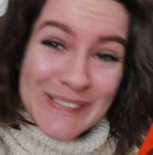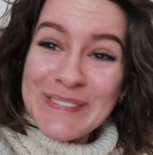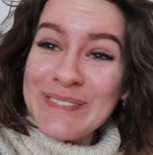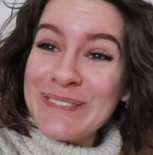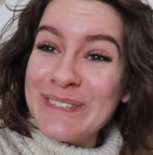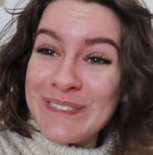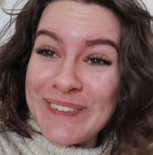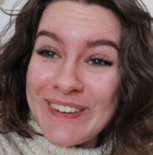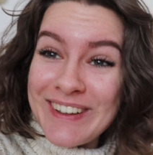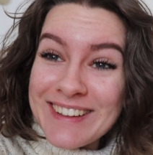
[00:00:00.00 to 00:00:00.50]

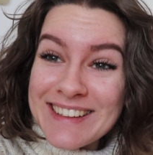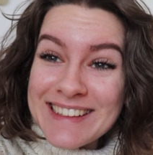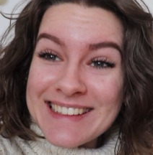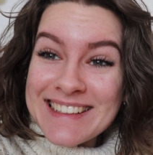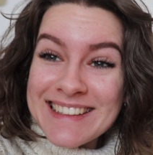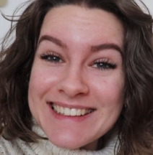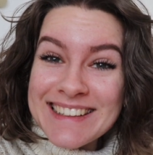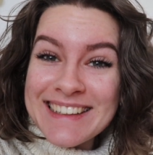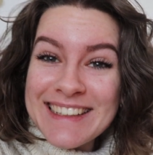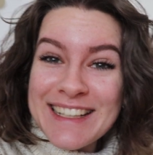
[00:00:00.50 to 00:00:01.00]

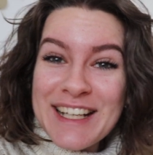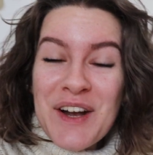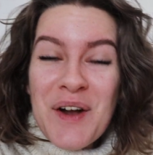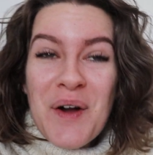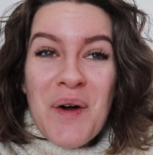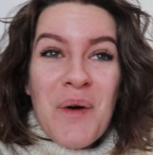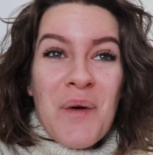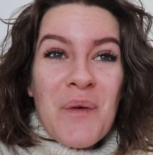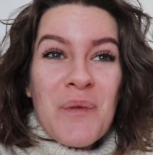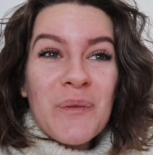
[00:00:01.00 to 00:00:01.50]
What
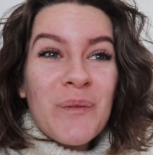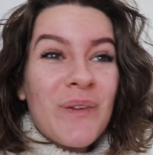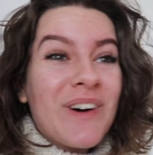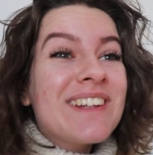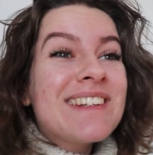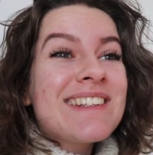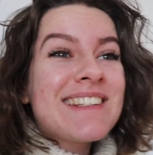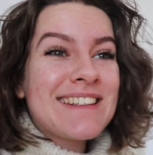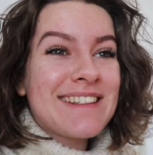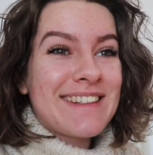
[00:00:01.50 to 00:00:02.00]

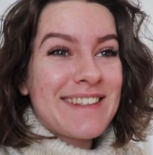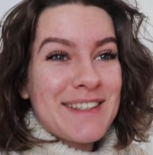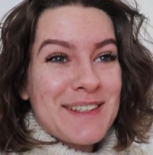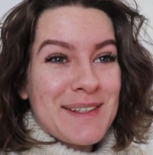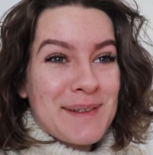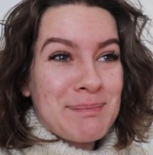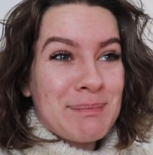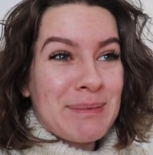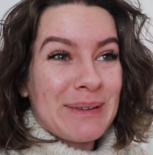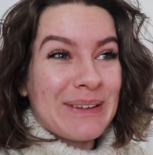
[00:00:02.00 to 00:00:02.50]
is
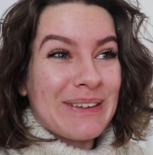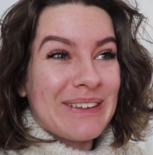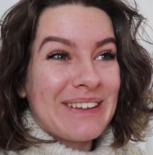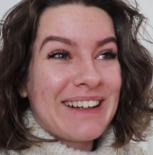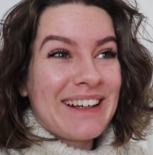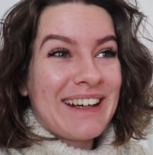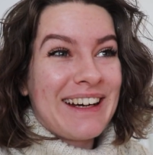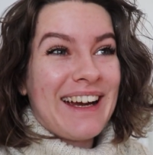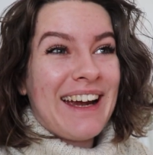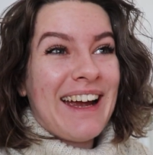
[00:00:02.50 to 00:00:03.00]
this book?